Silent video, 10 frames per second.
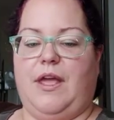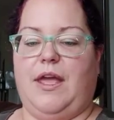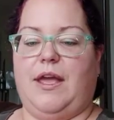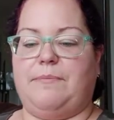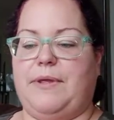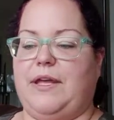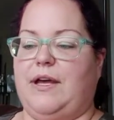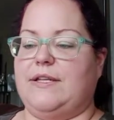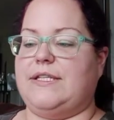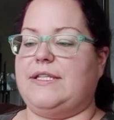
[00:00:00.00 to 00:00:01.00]

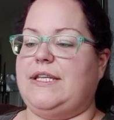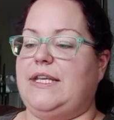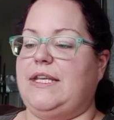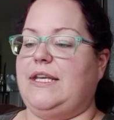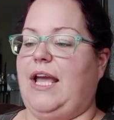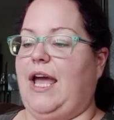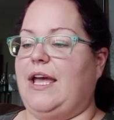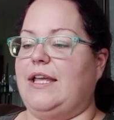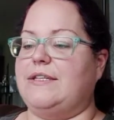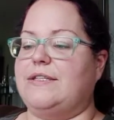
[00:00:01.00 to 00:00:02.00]
because he
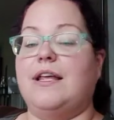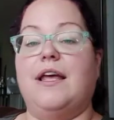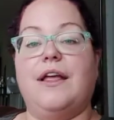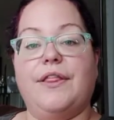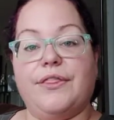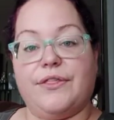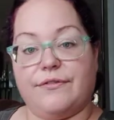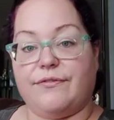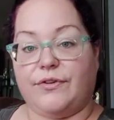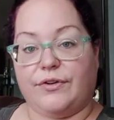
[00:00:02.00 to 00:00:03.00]
has the
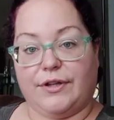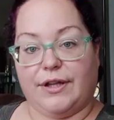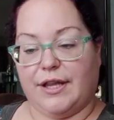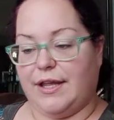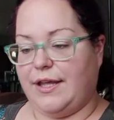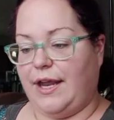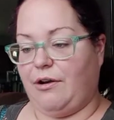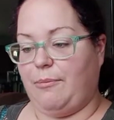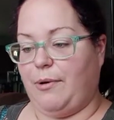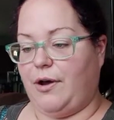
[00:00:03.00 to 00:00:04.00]
full Harry
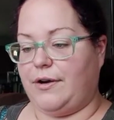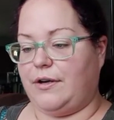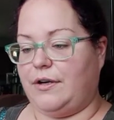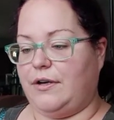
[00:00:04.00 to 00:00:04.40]
Potter.